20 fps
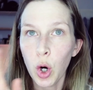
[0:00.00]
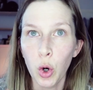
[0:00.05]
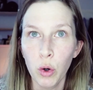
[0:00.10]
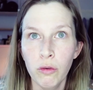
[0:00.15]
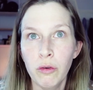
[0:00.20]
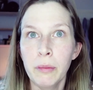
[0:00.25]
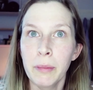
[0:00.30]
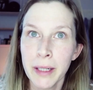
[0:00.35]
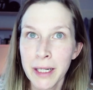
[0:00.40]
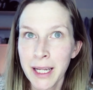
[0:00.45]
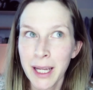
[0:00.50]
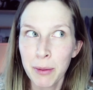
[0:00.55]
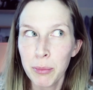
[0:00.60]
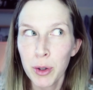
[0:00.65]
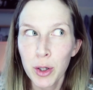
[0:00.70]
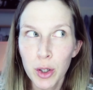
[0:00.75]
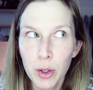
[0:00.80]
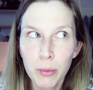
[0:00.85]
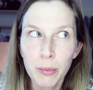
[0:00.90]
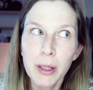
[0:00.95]
over my
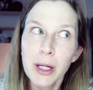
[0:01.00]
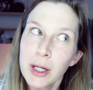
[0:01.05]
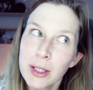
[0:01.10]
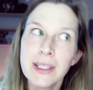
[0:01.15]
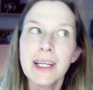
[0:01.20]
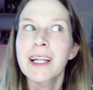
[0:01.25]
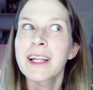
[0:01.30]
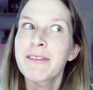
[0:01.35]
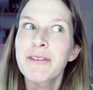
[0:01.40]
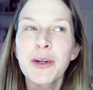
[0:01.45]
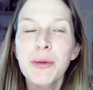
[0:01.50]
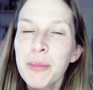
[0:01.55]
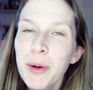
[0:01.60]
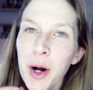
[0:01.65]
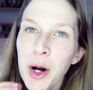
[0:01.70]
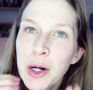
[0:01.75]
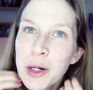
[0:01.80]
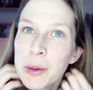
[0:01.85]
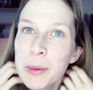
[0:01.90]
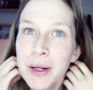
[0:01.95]
neighbor. Because I live in an
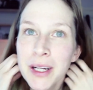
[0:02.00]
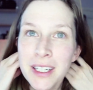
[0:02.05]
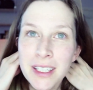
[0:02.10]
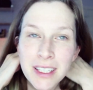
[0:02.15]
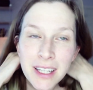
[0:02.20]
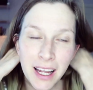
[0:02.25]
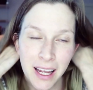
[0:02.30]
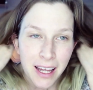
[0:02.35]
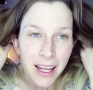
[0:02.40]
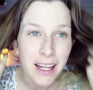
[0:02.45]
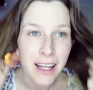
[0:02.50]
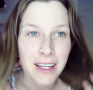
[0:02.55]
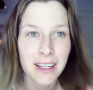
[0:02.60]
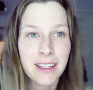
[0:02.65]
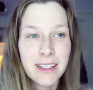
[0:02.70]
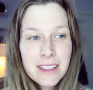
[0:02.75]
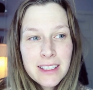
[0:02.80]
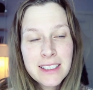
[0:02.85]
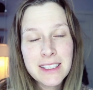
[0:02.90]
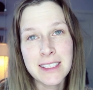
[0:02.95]
apartment
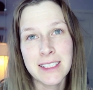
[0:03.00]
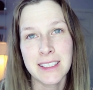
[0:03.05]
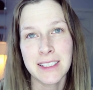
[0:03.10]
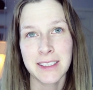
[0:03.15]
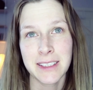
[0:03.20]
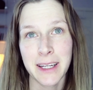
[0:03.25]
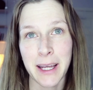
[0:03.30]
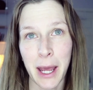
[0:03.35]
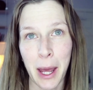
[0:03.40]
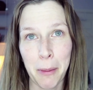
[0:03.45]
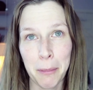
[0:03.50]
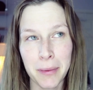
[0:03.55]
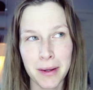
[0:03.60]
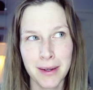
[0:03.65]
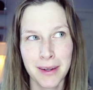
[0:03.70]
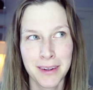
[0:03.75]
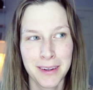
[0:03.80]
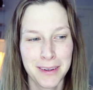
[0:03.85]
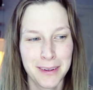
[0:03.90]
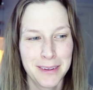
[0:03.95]
and it's 6 a.m.
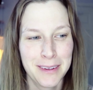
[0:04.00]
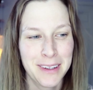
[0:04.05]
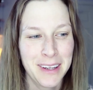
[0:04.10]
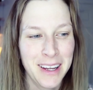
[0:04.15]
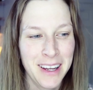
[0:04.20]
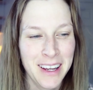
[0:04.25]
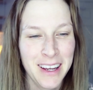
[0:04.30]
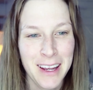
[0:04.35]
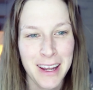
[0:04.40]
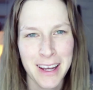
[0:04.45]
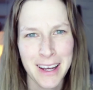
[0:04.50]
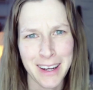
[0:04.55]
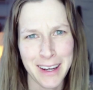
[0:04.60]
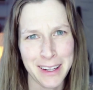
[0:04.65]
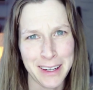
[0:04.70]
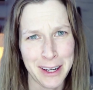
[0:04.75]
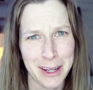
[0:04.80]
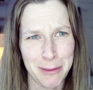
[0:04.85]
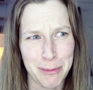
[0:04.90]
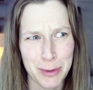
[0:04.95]

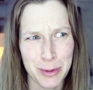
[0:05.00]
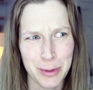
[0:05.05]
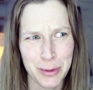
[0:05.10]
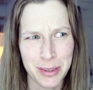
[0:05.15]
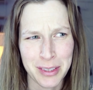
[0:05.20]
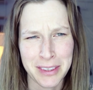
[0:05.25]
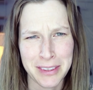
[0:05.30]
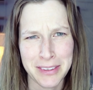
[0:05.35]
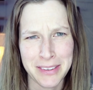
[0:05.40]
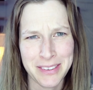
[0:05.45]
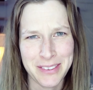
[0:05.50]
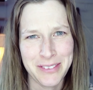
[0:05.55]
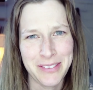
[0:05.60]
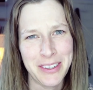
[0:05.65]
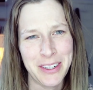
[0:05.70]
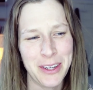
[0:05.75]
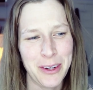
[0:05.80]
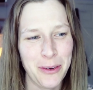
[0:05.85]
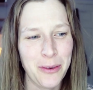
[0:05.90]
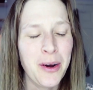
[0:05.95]
and I'm doing this
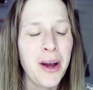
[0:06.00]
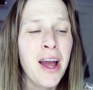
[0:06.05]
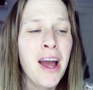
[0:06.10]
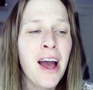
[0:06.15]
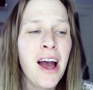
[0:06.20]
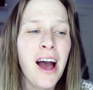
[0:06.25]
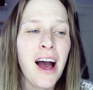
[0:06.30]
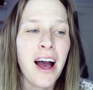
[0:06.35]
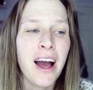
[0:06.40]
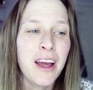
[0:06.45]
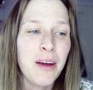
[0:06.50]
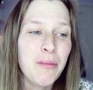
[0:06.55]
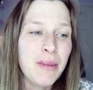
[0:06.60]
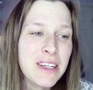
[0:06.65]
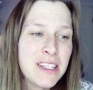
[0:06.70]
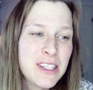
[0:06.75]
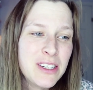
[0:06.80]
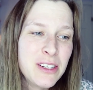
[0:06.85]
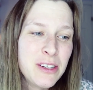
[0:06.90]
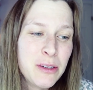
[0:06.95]
video. I'm
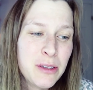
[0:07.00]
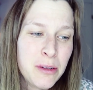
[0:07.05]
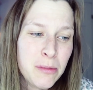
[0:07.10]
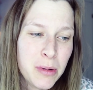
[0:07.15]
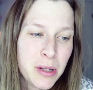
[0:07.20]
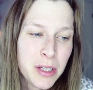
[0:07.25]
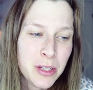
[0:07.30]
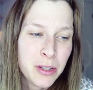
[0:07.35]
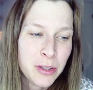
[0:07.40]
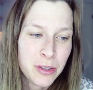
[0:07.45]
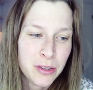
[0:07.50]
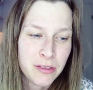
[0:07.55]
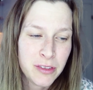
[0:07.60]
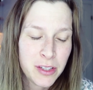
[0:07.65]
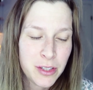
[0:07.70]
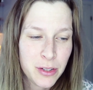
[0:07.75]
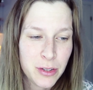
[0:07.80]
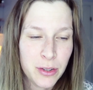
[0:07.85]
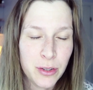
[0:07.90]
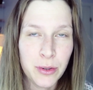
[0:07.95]
actually a little bit
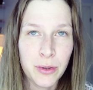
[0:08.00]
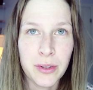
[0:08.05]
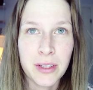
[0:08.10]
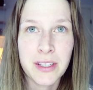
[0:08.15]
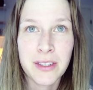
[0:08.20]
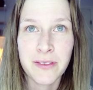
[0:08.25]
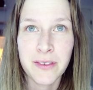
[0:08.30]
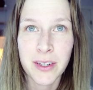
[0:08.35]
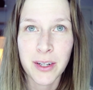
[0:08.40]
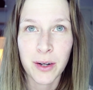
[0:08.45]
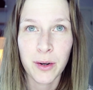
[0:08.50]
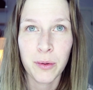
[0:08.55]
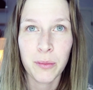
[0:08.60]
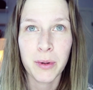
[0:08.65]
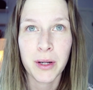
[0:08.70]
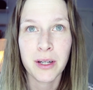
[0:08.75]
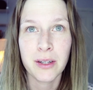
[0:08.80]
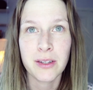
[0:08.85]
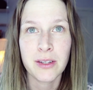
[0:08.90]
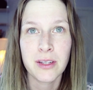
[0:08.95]
nervous to do this video
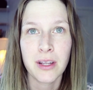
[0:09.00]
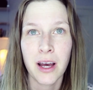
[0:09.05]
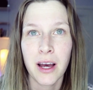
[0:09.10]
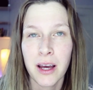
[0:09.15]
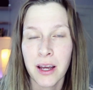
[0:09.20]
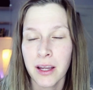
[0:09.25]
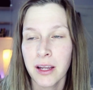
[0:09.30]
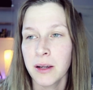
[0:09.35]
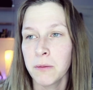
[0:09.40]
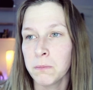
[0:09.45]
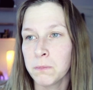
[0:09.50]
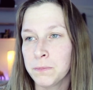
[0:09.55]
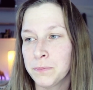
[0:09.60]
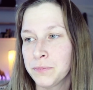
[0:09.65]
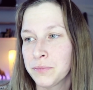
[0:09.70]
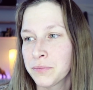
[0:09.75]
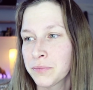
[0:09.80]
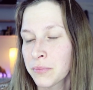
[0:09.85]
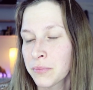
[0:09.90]
because I am